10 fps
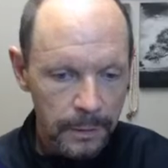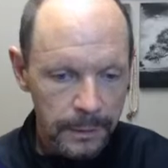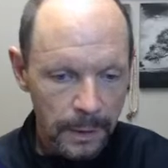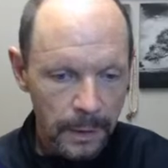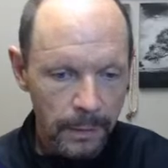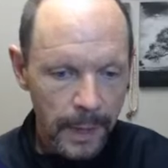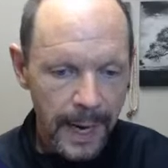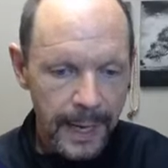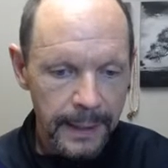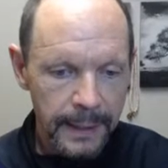So
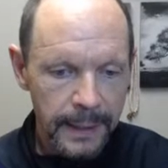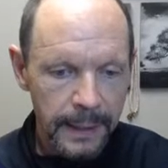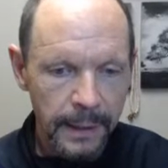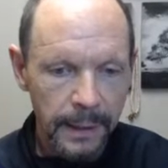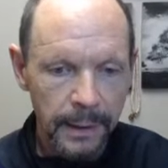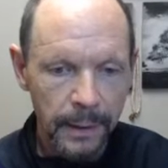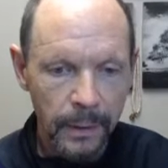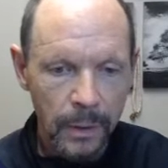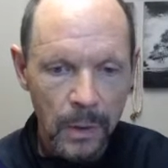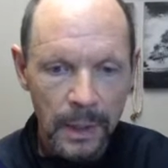right here,
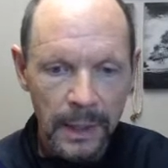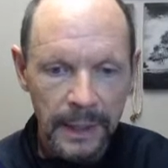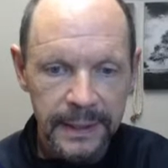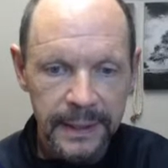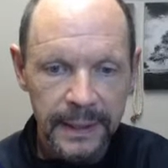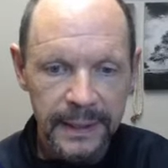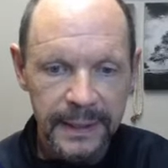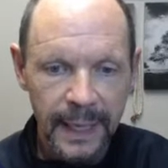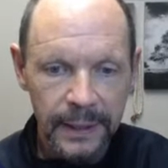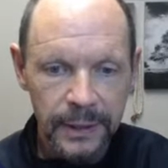it's this
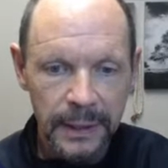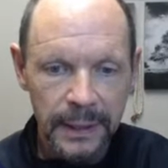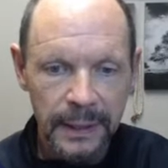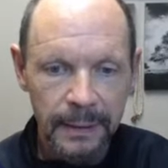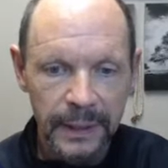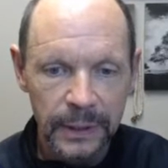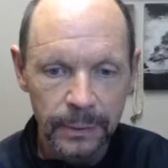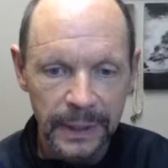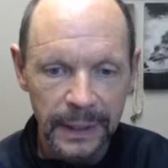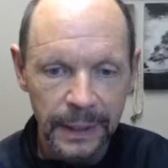section in
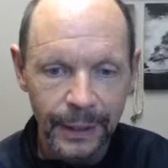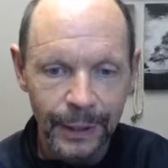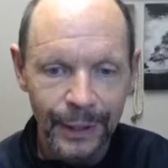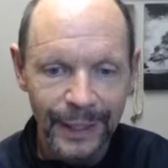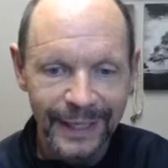between here and